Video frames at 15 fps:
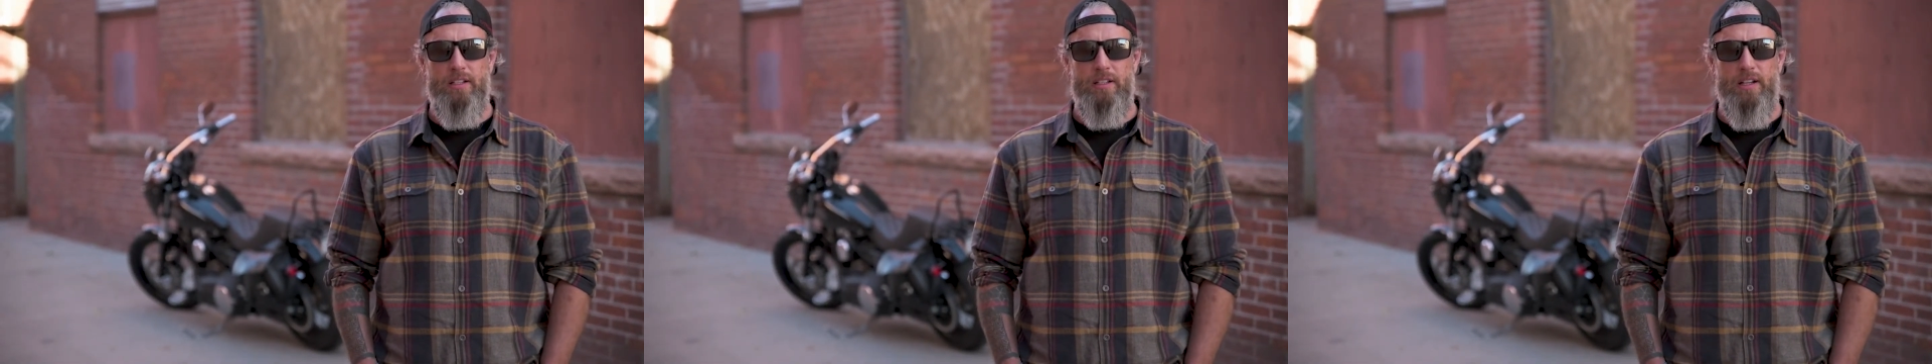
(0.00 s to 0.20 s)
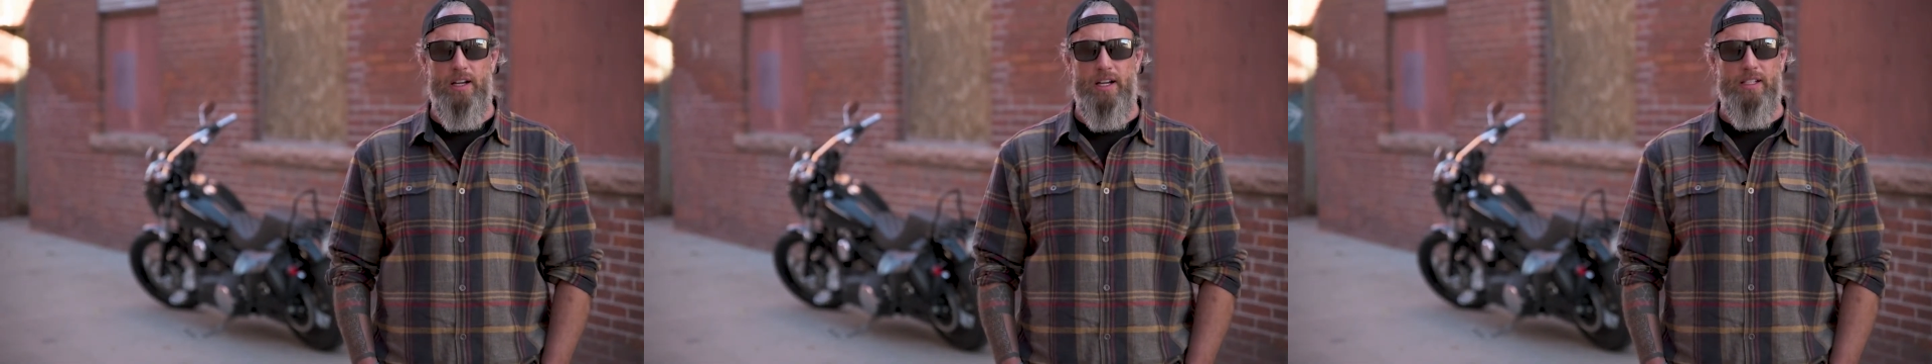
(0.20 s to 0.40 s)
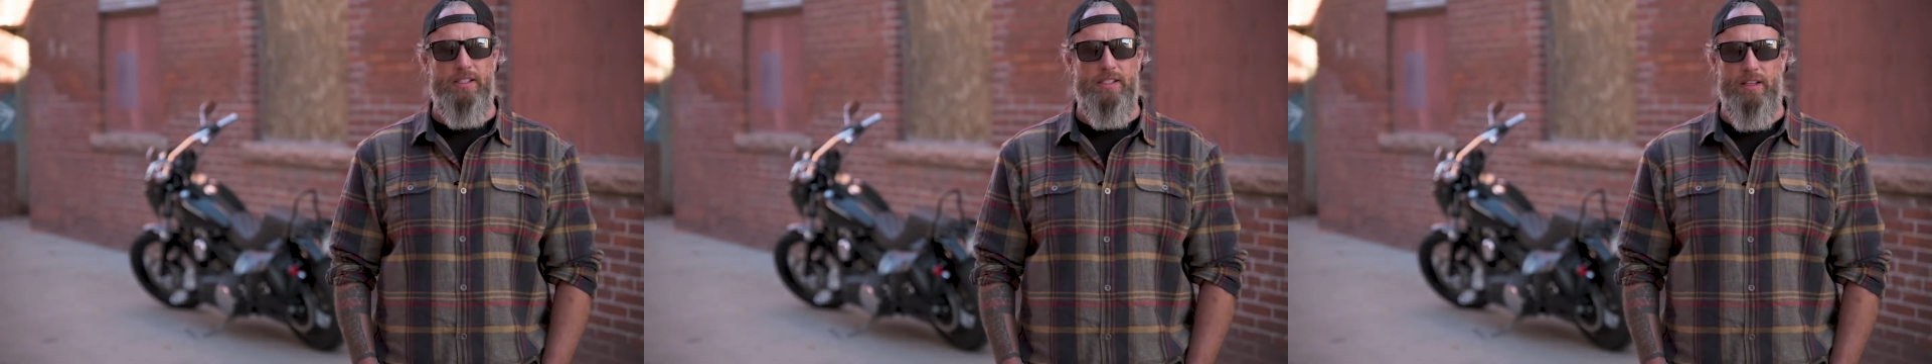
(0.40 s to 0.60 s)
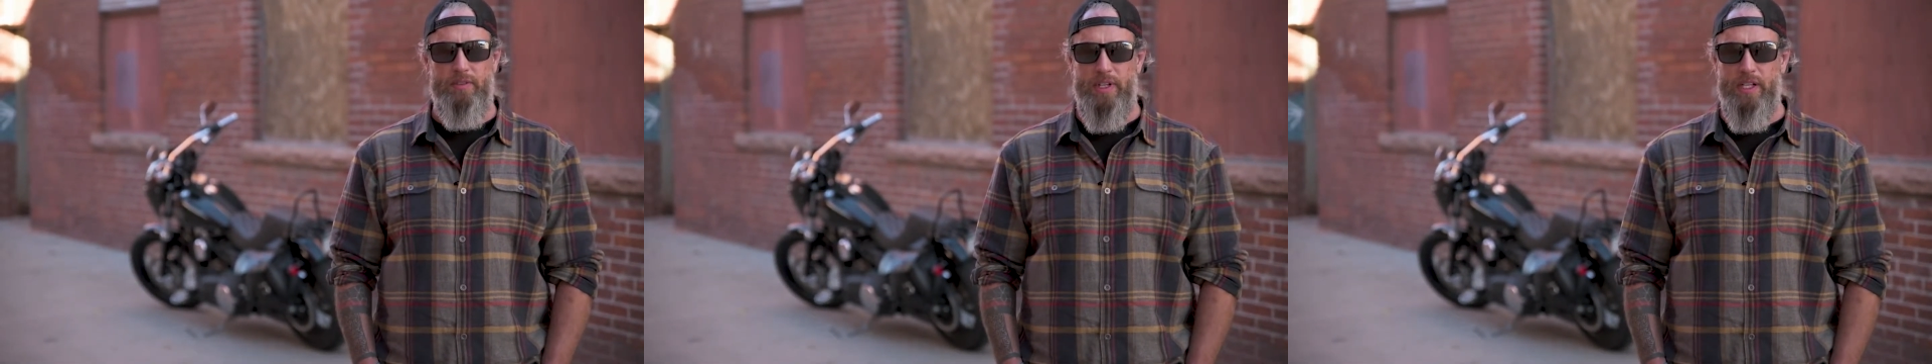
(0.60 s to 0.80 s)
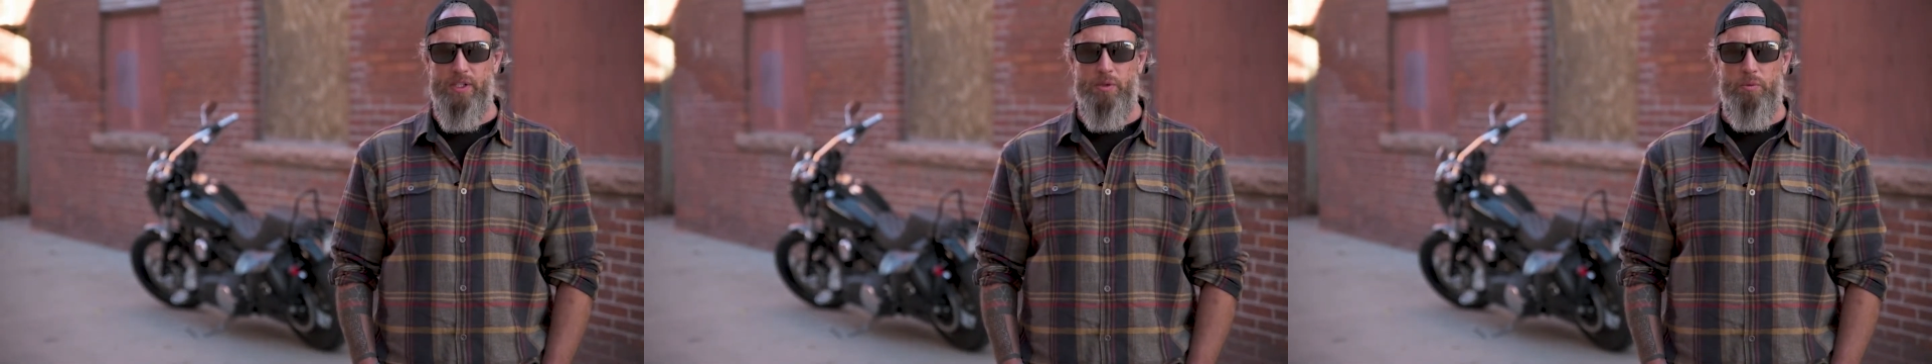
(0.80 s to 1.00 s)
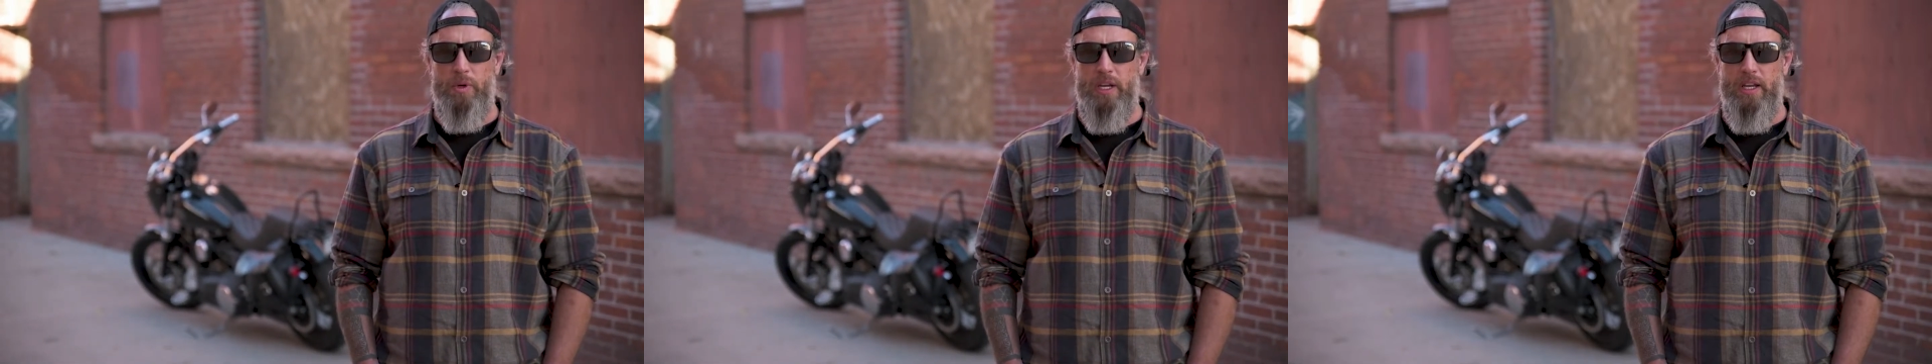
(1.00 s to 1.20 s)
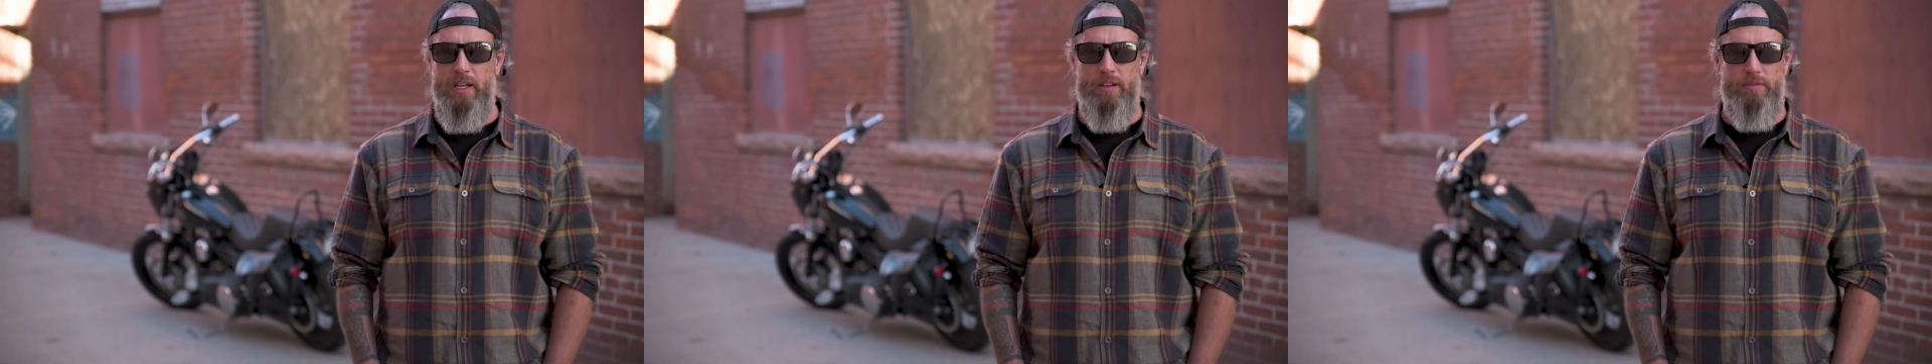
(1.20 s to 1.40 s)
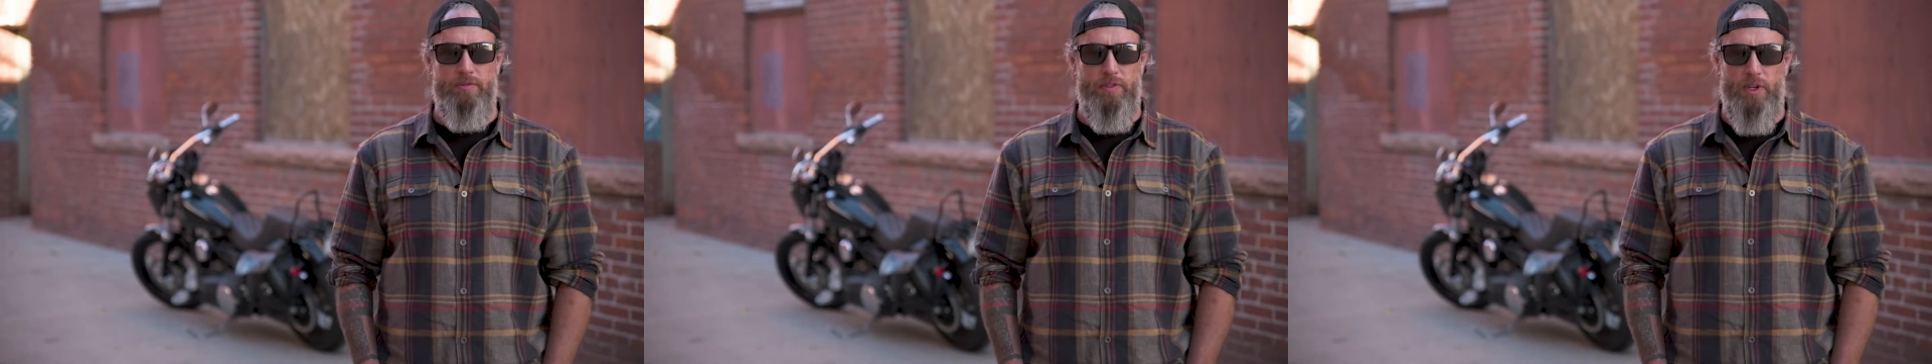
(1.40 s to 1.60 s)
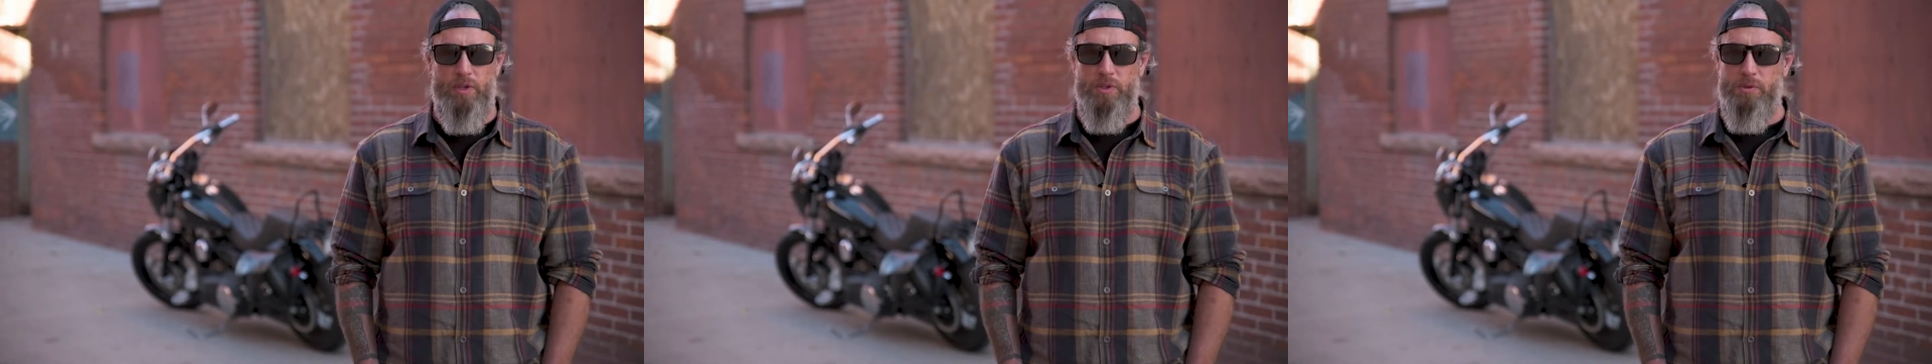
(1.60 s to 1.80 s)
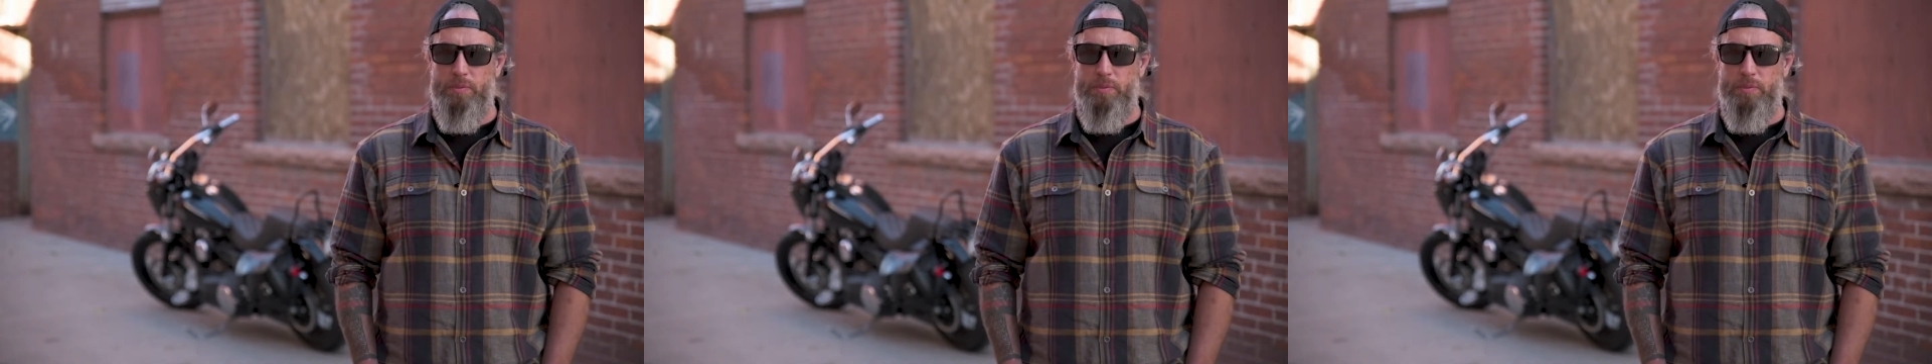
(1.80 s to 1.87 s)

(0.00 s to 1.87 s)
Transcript: uh, seven days a week, floats